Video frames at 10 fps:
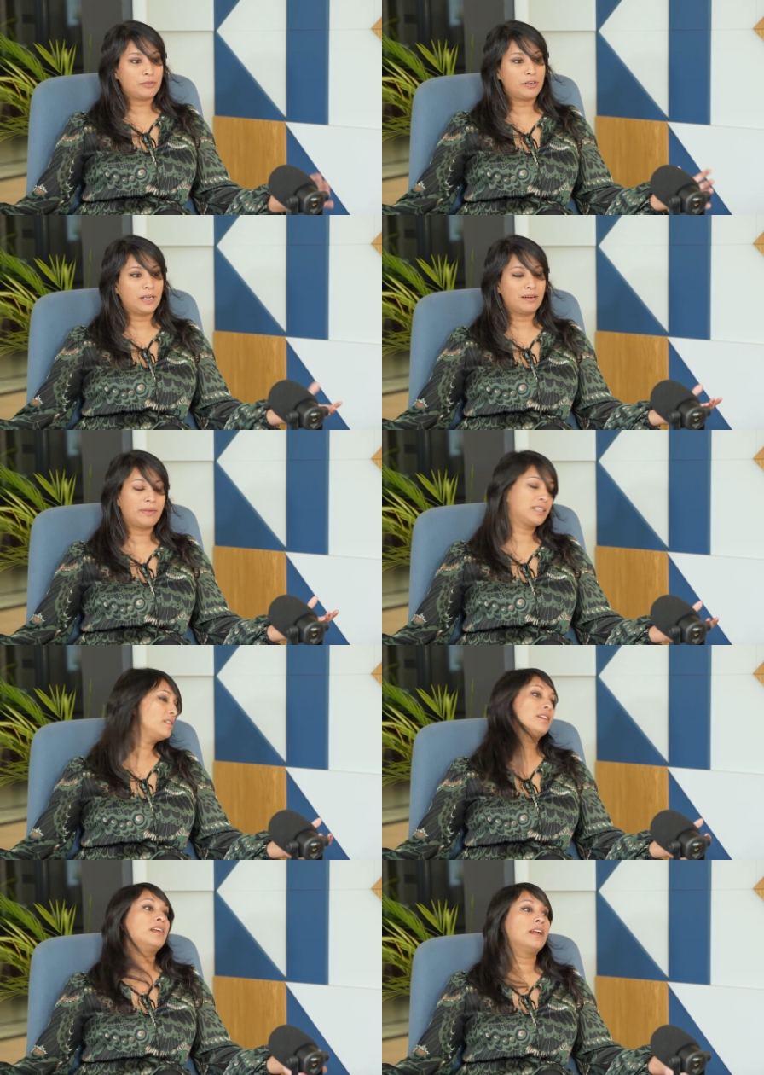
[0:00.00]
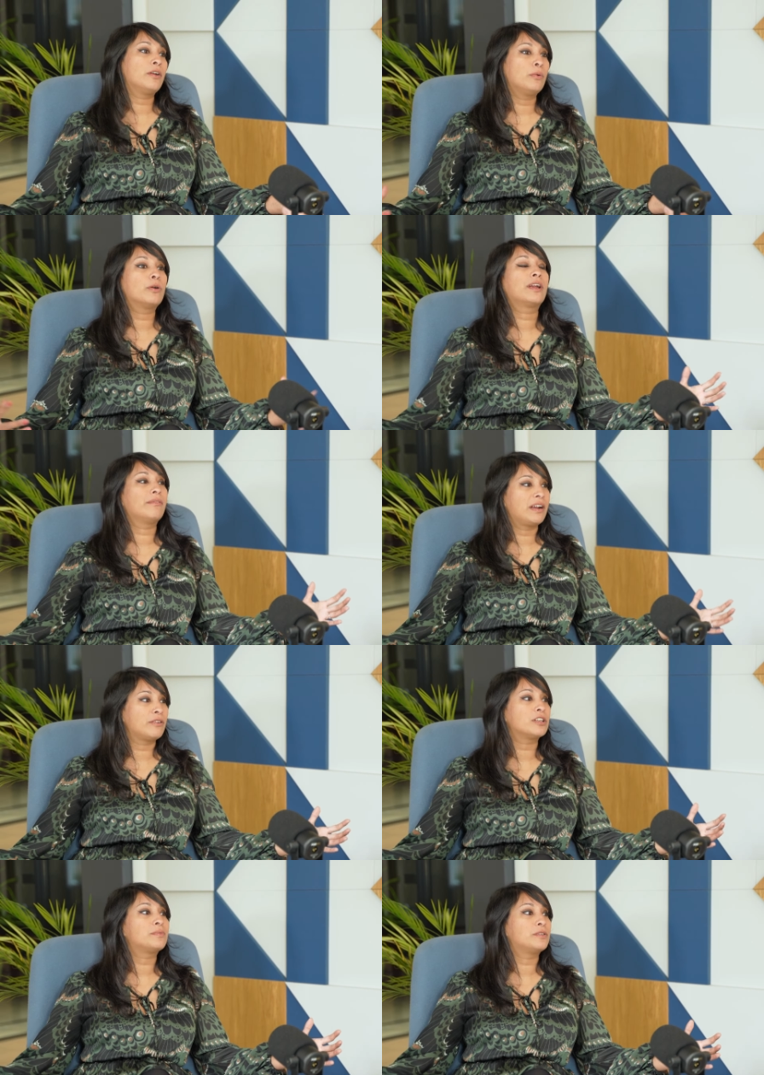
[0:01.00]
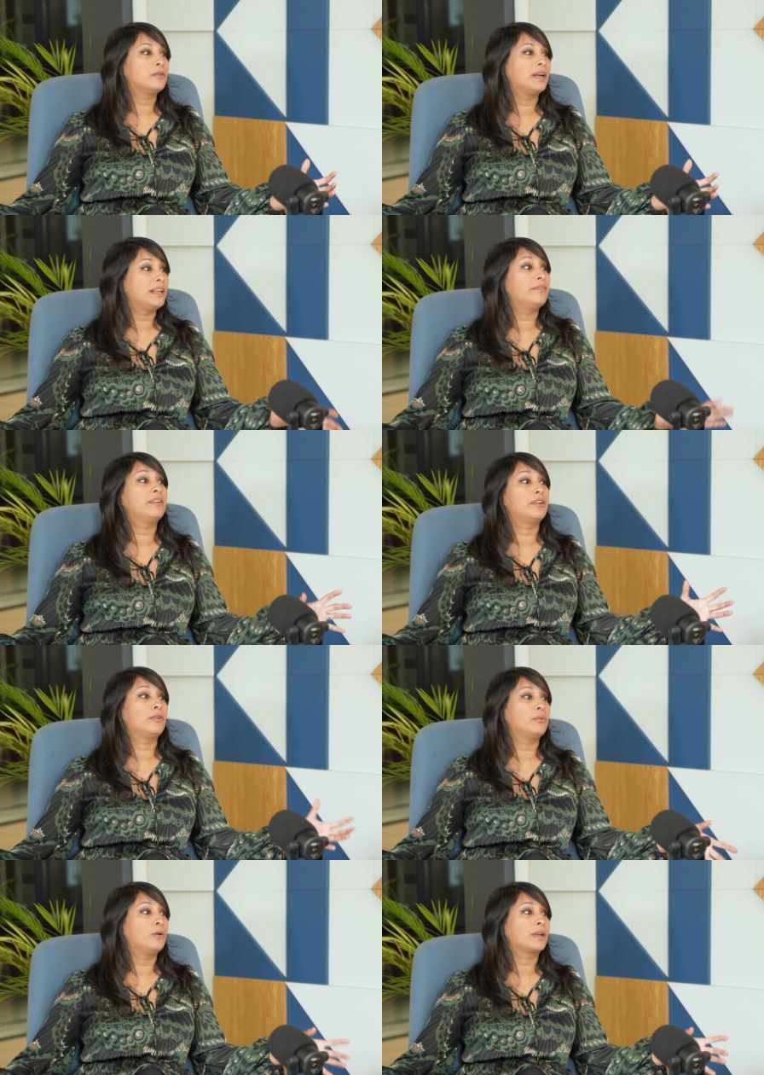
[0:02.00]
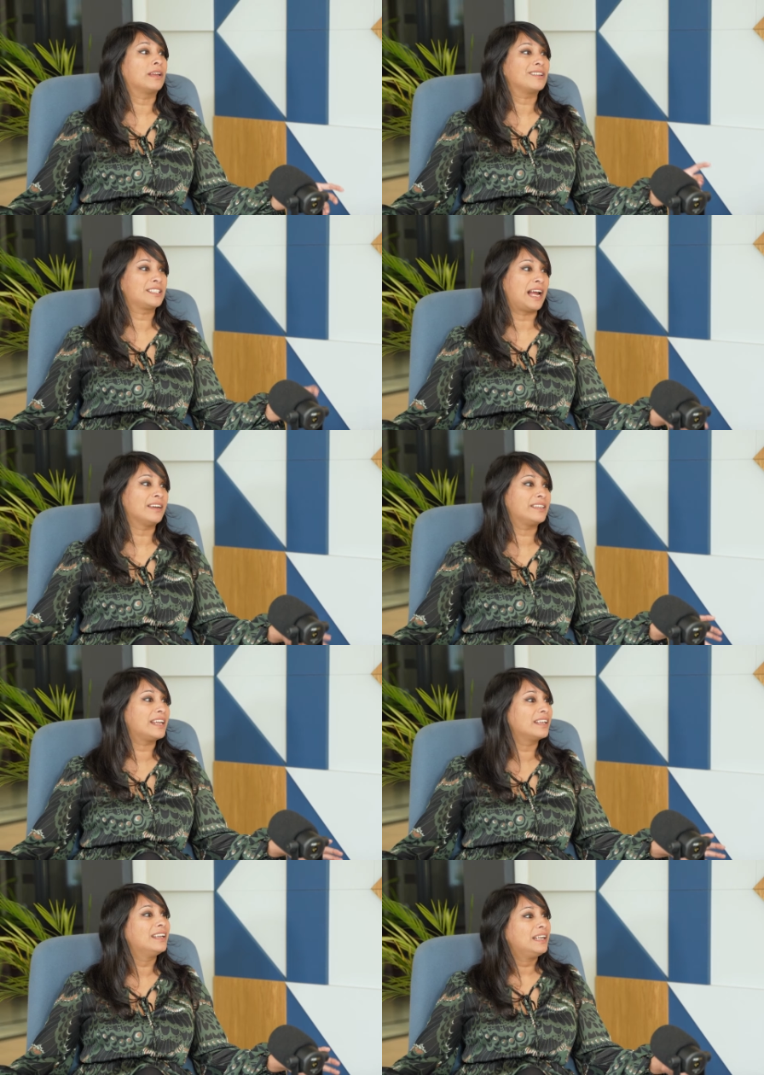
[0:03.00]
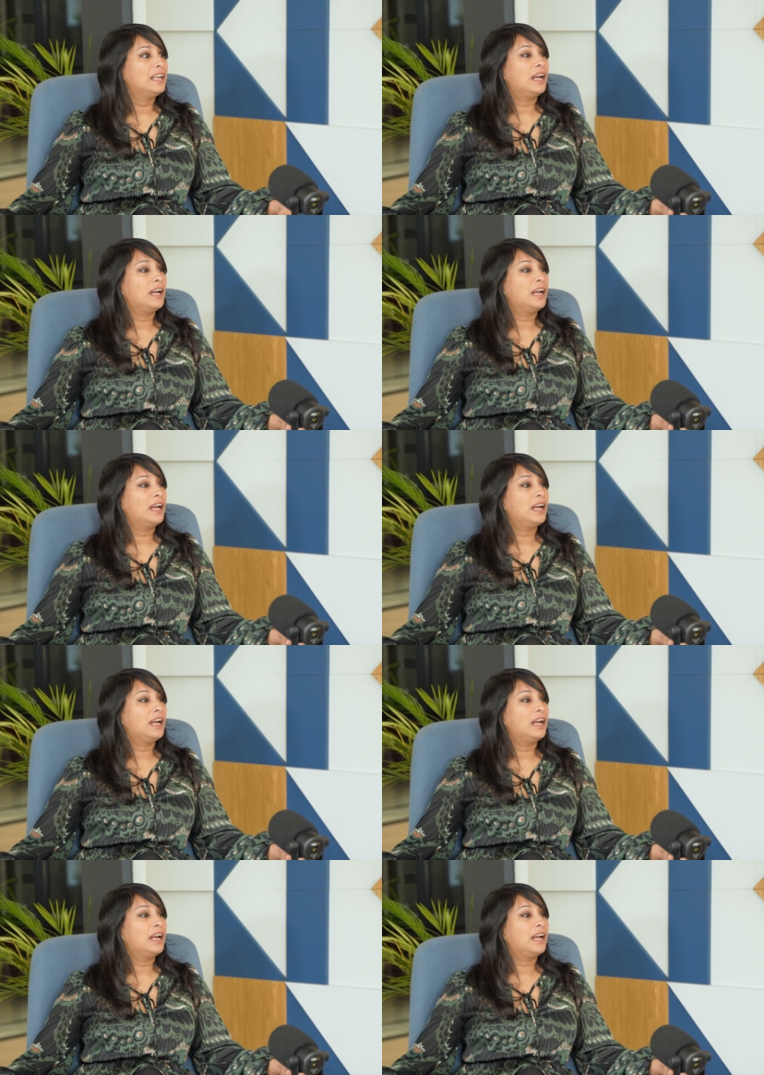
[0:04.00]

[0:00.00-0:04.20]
I'm sure you can imagine uh, you're walking around a hospital and even if you're not walking you're standing yeah.